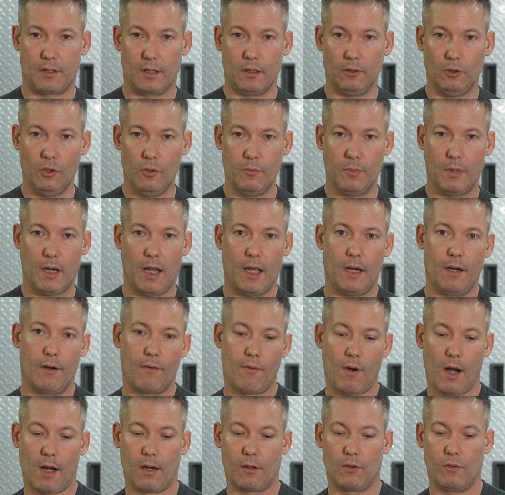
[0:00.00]
the illuminated
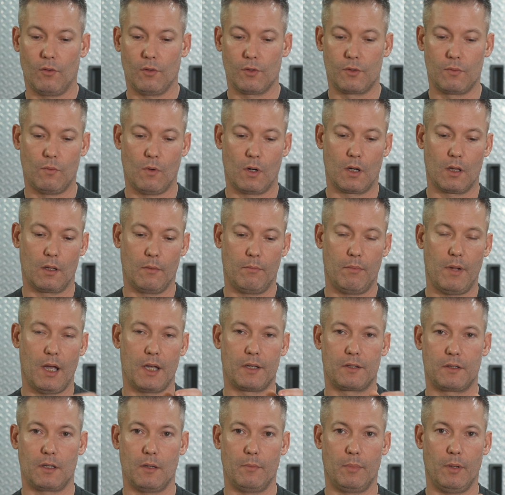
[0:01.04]
reticle is one of the
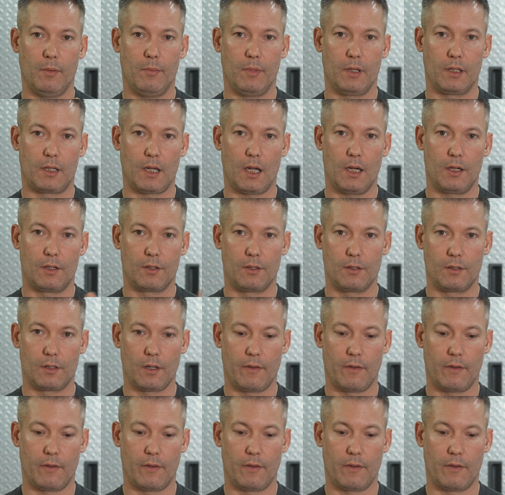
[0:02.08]
best implementations